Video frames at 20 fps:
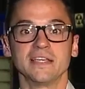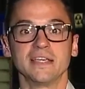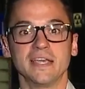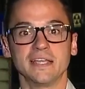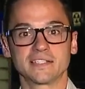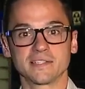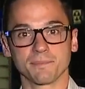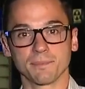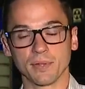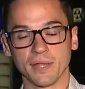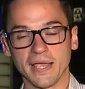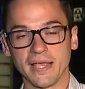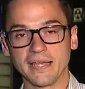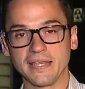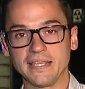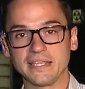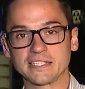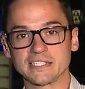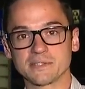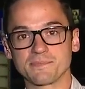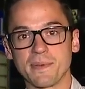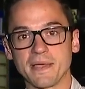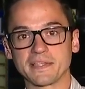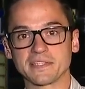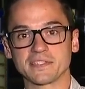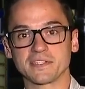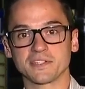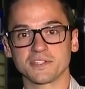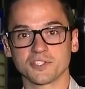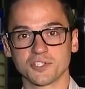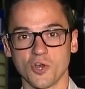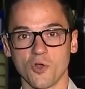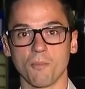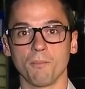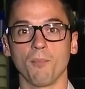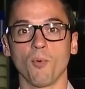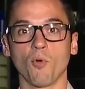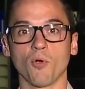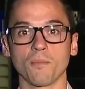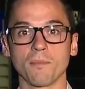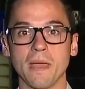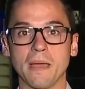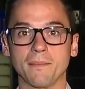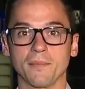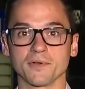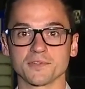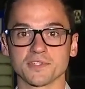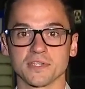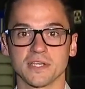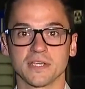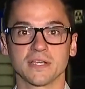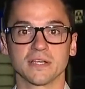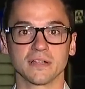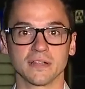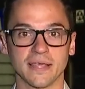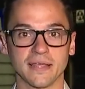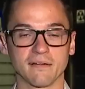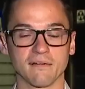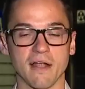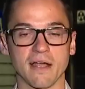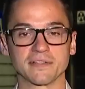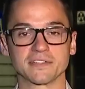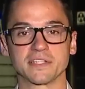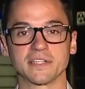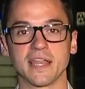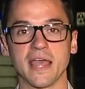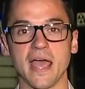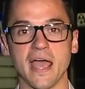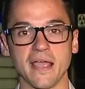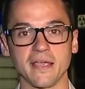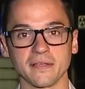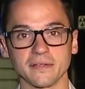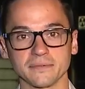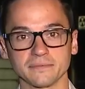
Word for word: It's a plan he expects to show board members later on today.